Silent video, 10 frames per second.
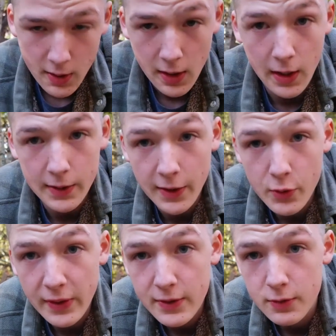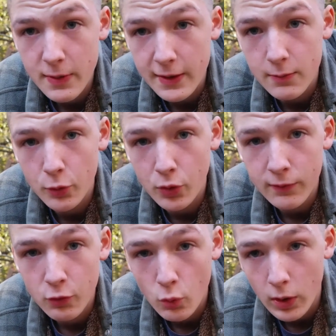Another way you can make the bowl if
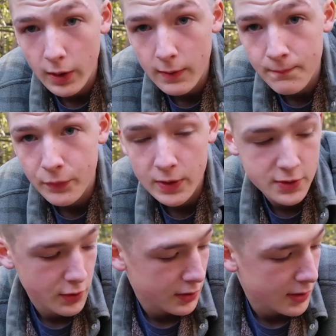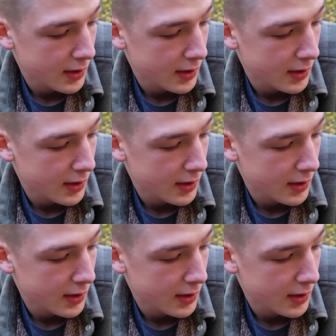you wanted is you can